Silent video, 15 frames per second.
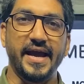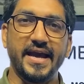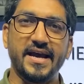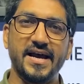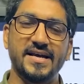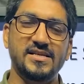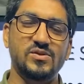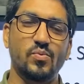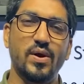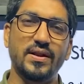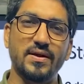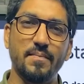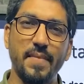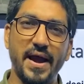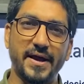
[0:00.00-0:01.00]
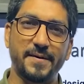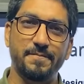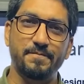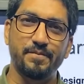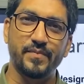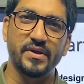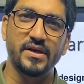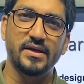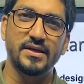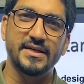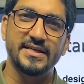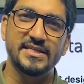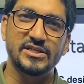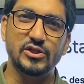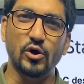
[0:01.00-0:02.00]
Hey guys, welcome back.
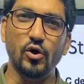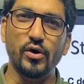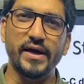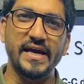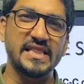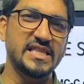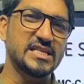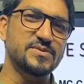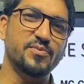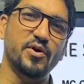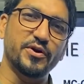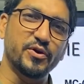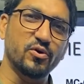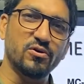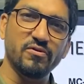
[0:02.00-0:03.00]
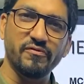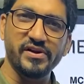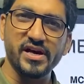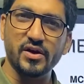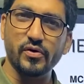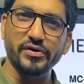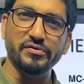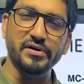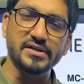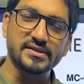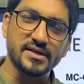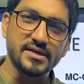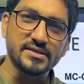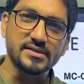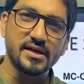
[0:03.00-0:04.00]
So in this module, we are going to
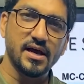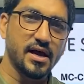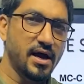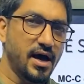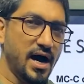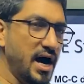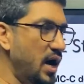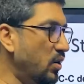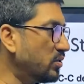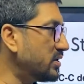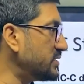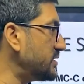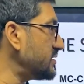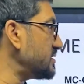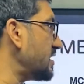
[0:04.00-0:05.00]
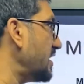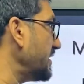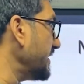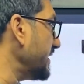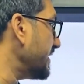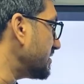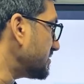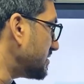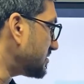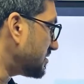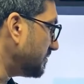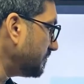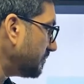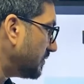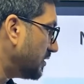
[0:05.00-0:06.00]
discuss how does the starting air
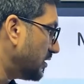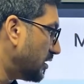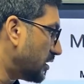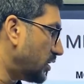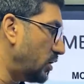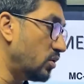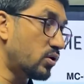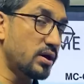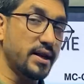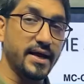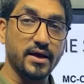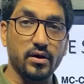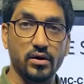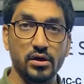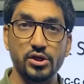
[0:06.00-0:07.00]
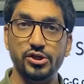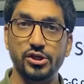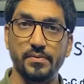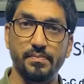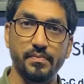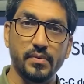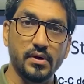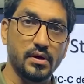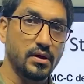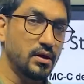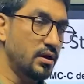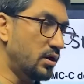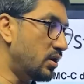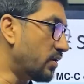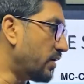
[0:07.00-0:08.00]
system look like on a ship.
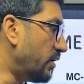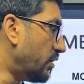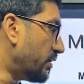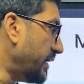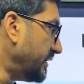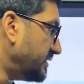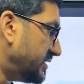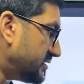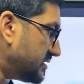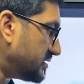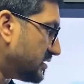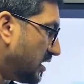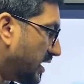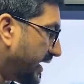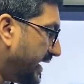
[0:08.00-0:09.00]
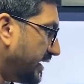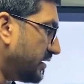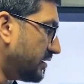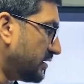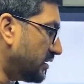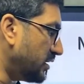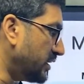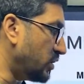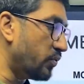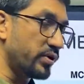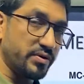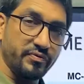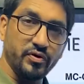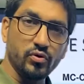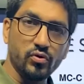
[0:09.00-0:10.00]
All right, this is again an
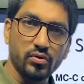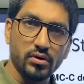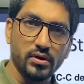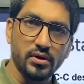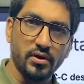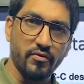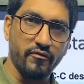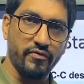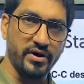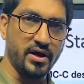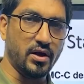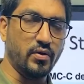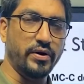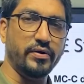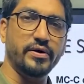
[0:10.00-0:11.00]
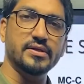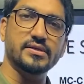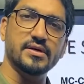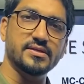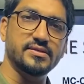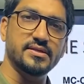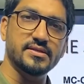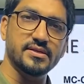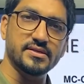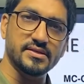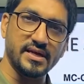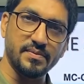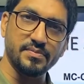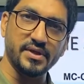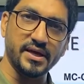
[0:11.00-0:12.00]
overview. We are going to discuss this
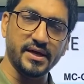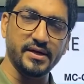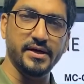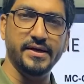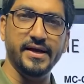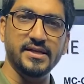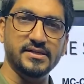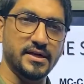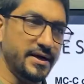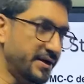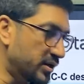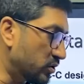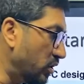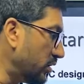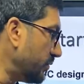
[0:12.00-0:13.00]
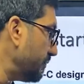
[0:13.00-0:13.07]
same thing in details later on.